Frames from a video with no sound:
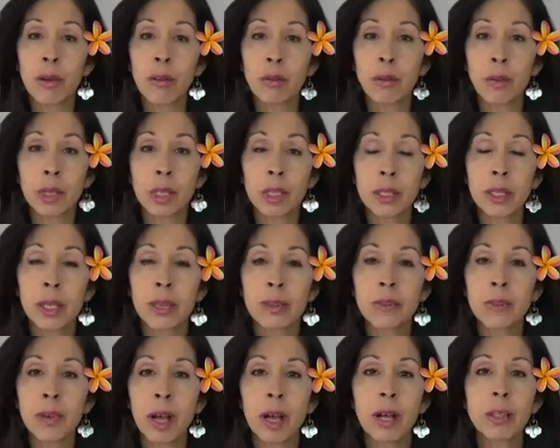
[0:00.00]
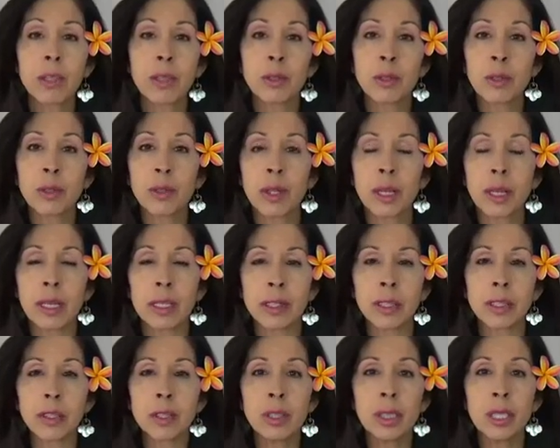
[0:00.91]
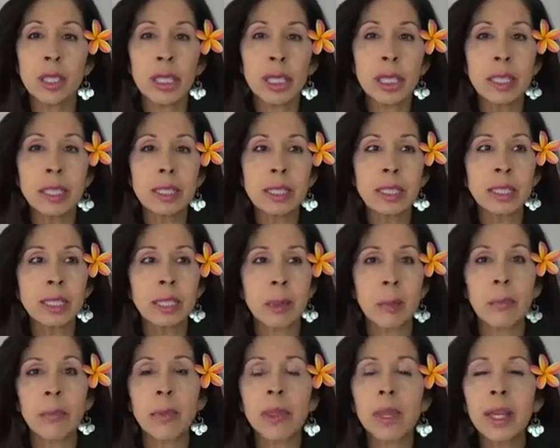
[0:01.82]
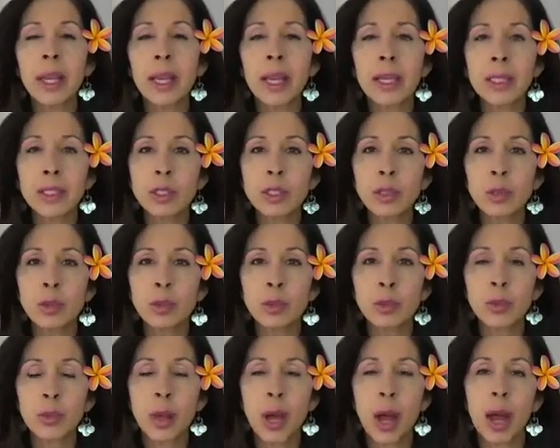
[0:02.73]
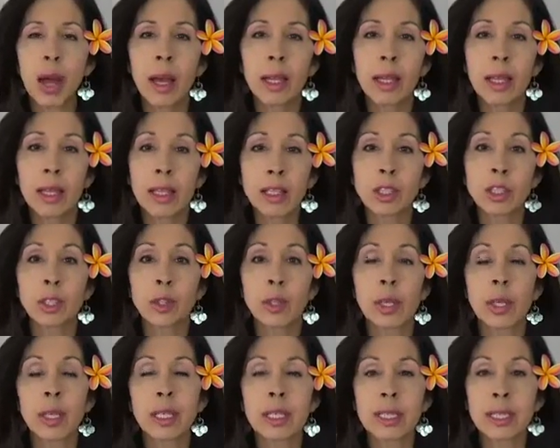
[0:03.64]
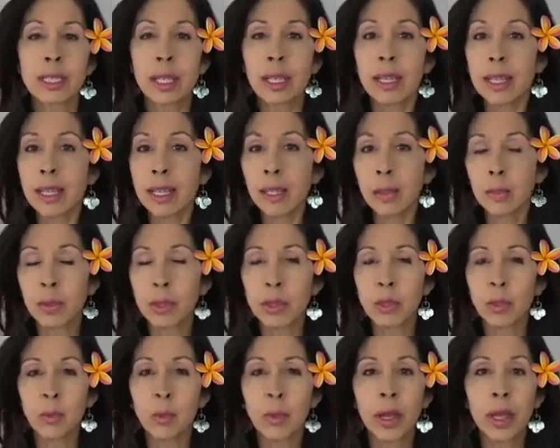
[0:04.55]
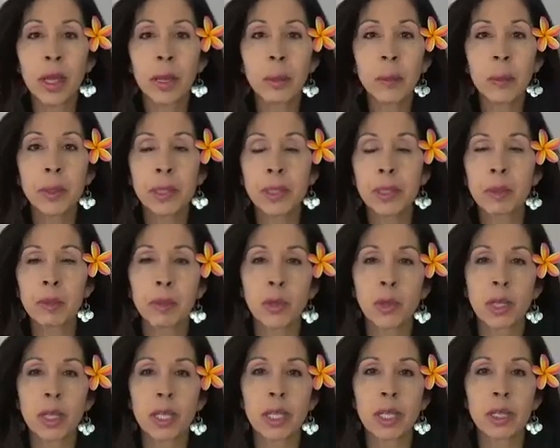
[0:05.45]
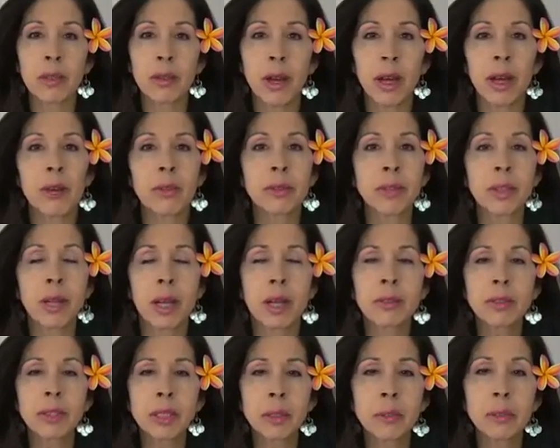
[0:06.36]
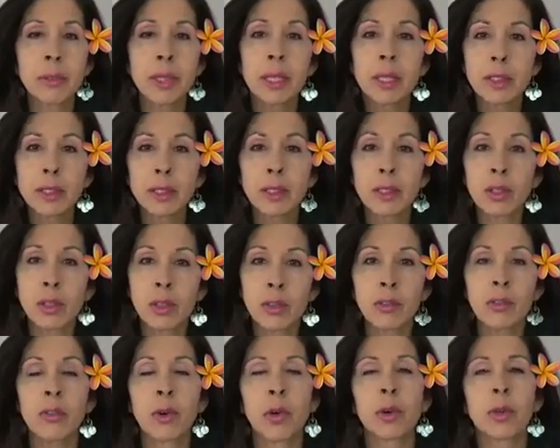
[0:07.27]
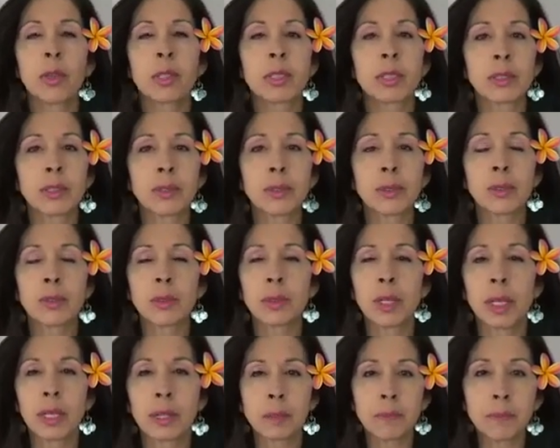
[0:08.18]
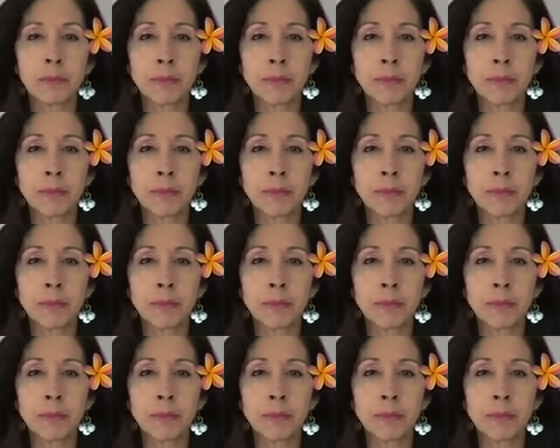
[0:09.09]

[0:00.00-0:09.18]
worth and value, and you need something to get you excited when you wake up in the morning. You have to have something to look forward to, and